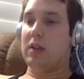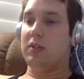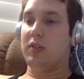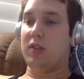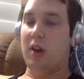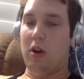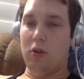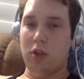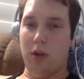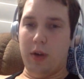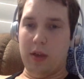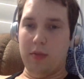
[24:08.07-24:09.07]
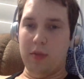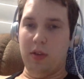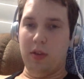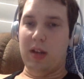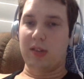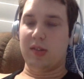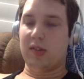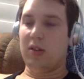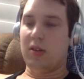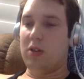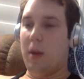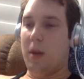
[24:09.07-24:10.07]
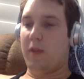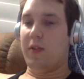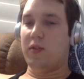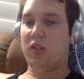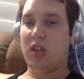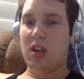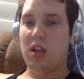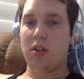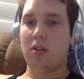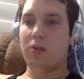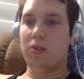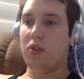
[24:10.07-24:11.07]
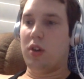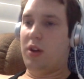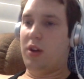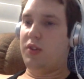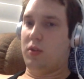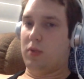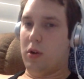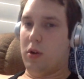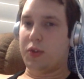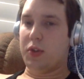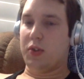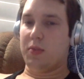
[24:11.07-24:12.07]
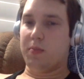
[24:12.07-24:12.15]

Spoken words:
so going through the list. Number 15, Guns N' Roses.